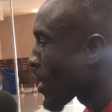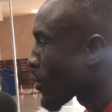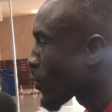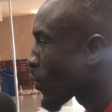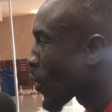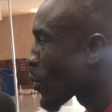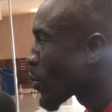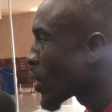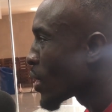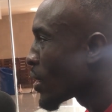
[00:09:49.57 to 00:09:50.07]

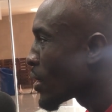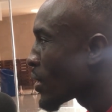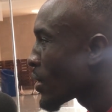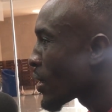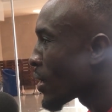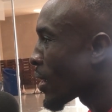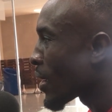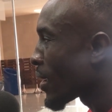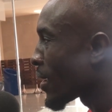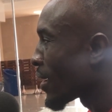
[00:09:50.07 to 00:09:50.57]
for me,
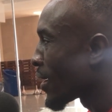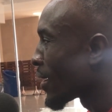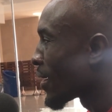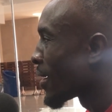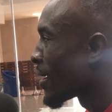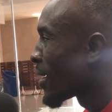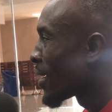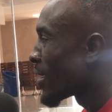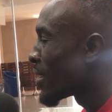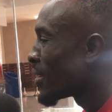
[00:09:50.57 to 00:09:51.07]

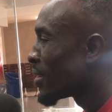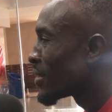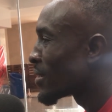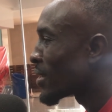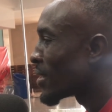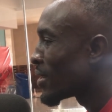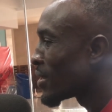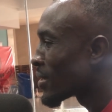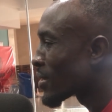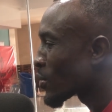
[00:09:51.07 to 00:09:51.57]

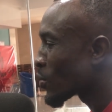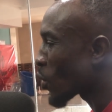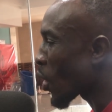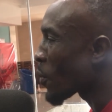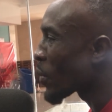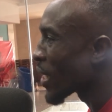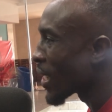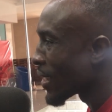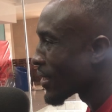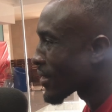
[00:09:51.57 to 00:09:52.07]
his
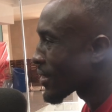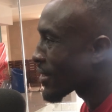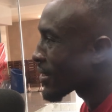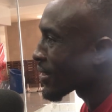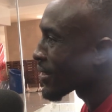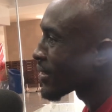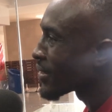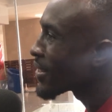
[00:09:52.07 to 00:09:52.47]
prominence.